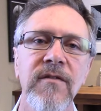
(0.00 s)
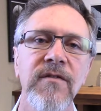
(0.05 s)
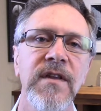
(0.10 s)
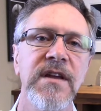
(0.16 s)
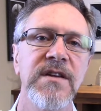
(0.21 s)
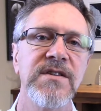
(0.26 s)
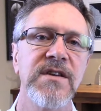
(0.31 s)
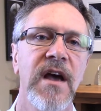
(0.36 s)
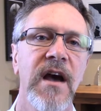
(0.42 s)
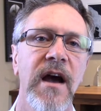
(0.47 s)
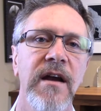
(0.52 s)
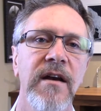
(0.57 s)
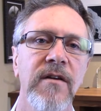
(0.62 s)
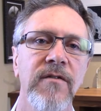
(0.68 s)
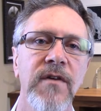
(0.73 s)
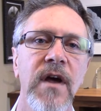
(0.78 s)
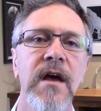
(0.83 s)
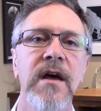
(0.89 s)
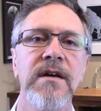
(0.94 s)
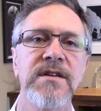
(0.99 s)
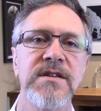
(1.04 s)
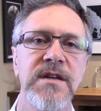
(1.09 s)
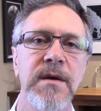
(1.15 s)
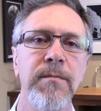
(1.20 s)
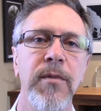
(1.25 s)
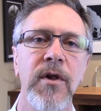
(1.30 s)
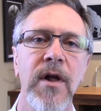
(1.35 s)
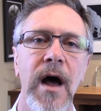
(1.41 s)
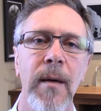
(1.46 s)
of these kind of
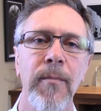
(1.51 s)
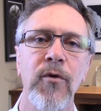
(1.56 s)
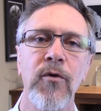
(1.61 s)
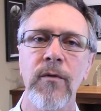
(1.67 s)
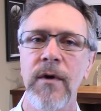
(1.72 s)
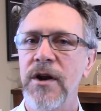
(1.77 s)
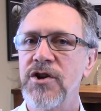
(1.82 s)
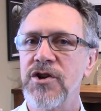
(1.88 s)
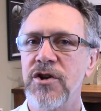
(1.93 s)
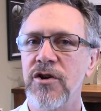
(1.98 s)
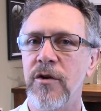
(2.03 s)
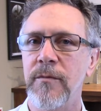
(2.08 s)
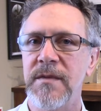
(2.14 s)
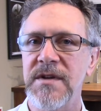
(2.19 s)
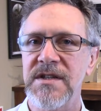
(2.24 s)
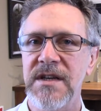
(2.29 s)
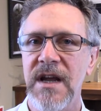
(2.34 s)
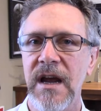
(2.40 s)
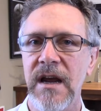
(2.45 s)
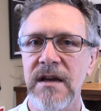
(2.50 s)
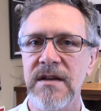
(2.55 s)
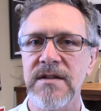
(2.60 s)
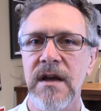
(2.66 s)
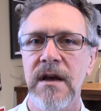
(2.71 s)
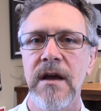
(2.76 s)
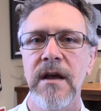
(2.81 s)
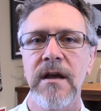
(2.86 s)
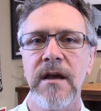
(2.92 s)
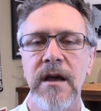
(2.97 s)
simple operational mistakes
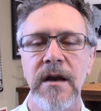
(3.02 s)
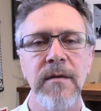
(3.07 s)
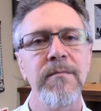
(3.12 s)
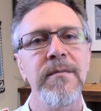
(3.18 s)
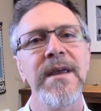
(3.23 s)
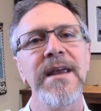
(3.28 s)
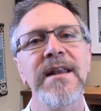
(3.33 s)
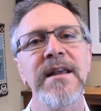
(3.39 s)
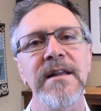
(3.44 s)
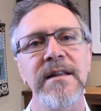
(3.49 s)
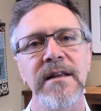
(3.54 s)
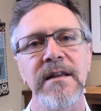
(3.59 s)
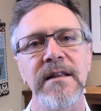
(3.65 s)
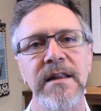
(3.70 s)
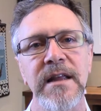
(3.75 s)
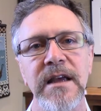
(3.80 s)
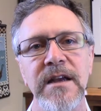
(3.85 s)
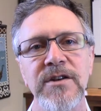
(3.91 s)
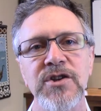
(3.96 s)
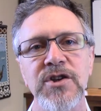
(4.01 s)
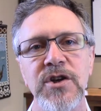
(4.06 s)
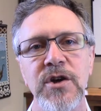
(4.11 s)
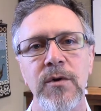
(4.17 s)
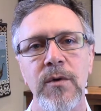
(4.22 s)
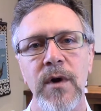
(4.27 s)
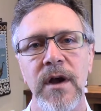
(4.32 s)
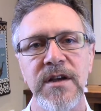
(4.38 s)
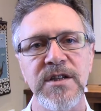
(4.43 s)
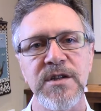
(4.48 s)
can immediately lead
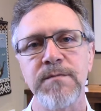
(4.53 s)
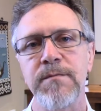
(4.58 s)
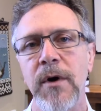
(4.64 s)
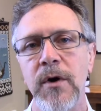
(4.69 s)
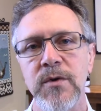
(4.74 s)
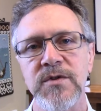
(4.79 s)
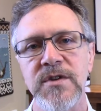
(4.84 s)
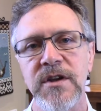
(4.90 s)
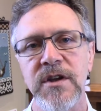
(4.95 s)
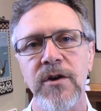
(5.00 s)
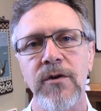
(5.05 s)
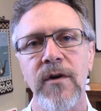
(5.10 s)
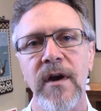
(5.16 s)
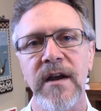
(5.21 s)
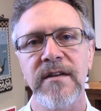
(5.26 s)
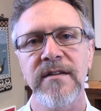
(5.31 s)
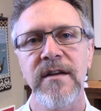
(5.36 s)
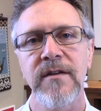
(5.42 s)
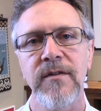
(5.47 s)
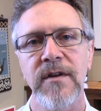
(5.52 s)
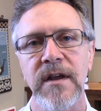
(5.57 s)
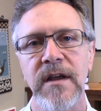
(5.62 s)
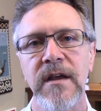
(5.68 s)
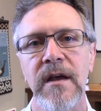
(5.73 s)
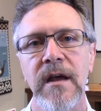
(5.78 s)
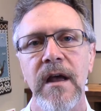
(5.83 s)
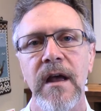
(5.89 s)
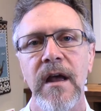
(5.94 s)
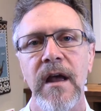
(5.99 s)
to exposing your
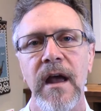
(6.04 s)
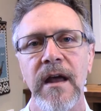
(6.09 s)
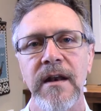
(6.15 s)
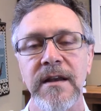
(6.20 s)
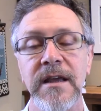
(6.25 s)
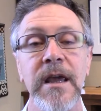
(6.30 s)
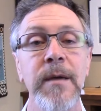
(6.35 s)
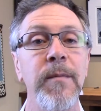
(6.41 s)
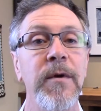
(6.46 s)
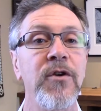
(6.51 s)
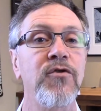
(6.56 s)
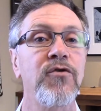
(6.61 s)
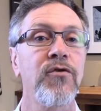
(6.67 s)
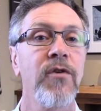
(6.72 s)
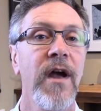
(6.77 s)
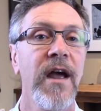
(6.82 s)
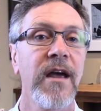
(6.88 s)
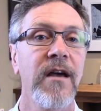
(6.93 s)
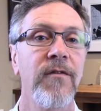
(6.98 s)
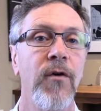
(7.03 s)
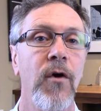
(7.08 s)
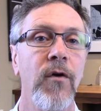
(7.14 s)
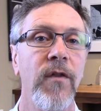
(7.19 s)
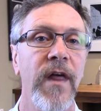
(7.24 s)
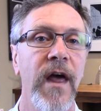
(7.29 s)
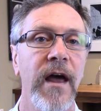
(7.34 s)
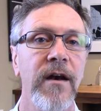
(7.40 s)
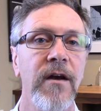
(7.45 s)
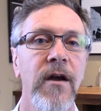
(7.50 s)
activity. And keeping track of all
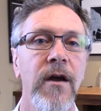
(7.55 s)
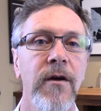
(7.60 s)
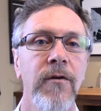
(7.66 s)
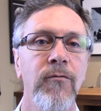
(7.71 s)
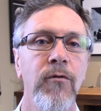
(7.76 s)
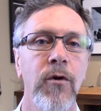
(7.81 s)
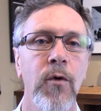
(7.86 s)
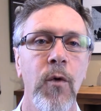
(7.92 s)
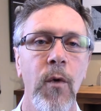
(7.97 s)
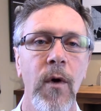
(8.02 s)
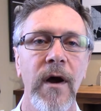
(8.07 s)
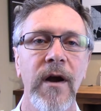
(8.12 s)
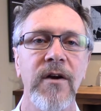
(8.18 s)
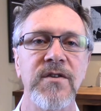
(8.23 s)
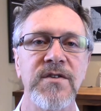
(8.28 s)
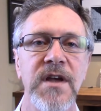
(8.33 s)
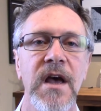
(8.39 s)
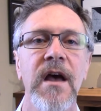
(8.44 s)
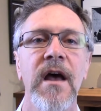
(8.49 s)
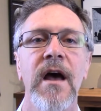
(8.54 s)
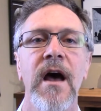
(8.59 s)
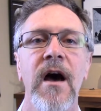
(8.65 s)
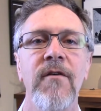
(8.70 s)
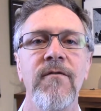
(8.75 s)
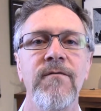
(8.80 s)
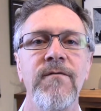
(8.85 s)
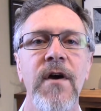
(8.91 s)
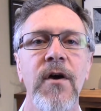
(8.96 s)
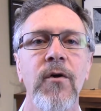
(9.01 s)
that requires
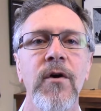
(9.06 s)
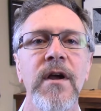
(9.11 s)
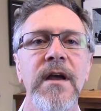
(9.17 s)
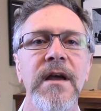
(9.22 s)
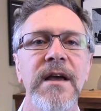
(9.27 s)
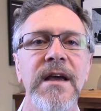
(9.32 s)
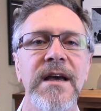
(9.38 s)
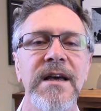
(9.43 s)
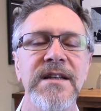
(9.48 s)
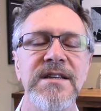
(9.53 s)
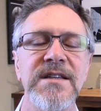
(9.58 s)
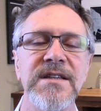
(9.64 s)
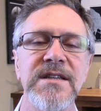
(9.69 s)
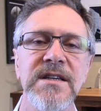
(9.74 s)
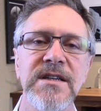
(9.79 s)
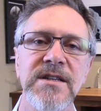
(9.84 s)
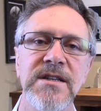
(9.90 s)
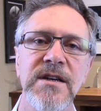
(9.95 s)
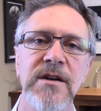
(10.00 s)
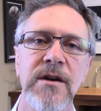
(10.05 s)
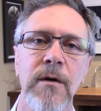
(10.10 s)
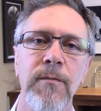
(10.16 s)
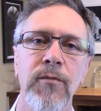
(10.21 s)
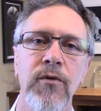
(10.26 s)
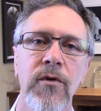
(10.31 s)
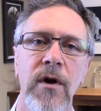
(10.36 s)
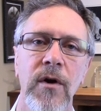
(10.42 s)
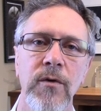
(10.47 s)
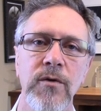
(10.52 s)
a very consistent
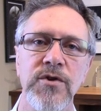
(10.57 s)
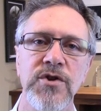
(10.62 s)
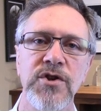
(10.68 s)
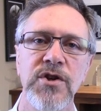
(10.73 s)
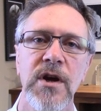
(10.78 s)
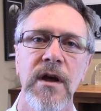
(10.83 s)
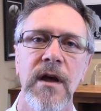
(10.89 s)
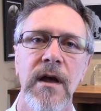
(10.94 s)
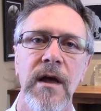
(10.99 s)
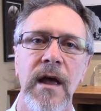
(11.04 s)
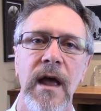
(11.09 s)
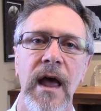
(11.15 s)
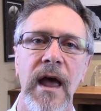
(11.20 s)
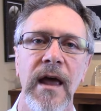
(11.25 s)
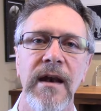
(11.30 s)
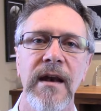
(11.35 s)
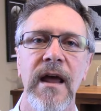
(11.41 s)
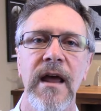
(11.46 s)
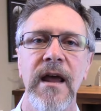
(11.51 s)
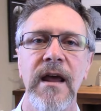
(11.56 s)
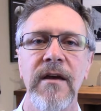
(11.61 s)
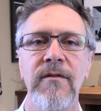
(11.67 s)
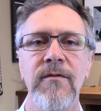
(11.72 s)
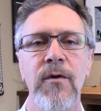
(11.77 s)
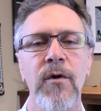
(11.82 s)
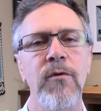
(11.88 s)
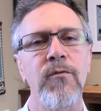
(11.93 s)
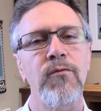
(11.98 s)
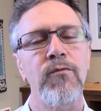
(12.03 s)
approach and a
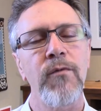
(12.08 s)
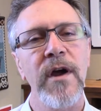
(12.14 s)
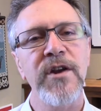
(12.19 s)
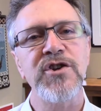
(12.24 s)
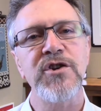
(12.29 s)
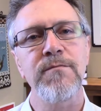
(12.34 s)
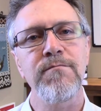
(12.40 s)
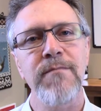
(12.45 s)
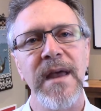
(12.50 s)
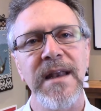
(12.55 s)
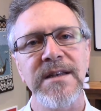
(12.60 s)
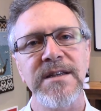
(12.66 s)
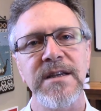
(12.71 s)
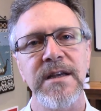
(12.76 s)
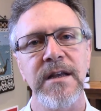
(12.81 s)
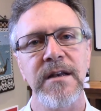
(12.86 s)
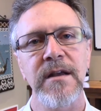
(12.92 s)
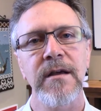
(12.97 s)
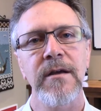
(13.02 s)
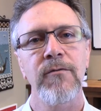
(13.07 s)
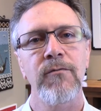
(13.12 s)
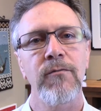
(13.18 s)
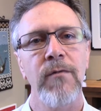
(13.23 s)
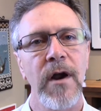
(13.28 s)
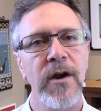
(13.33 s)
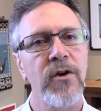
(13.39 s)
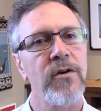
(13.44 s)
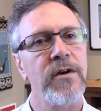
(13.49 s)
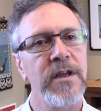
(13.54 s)
very regimented
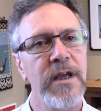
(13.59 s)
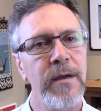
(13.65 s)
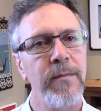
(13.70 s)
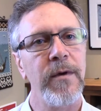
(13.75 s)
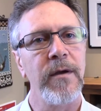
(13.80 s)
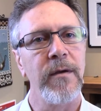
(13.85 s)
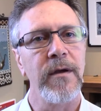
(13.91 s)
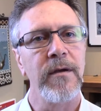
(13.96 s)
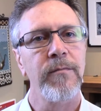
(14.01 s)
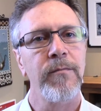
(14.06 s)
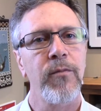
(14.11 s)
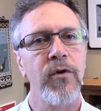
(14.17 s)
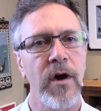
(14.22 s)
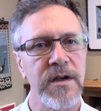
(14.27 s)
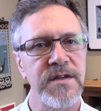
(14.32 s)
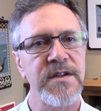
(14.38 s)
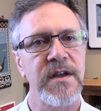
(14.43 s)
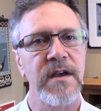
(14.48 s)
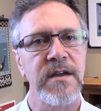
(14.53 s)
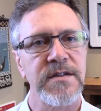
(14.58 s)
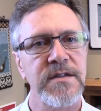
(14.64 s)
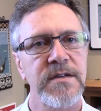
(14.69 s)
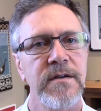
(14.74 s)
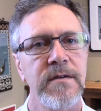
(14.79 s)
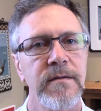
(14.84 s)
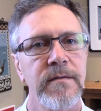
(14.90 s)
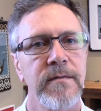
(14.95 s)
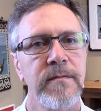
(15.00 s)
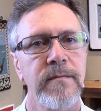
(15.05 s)
record-keeping process.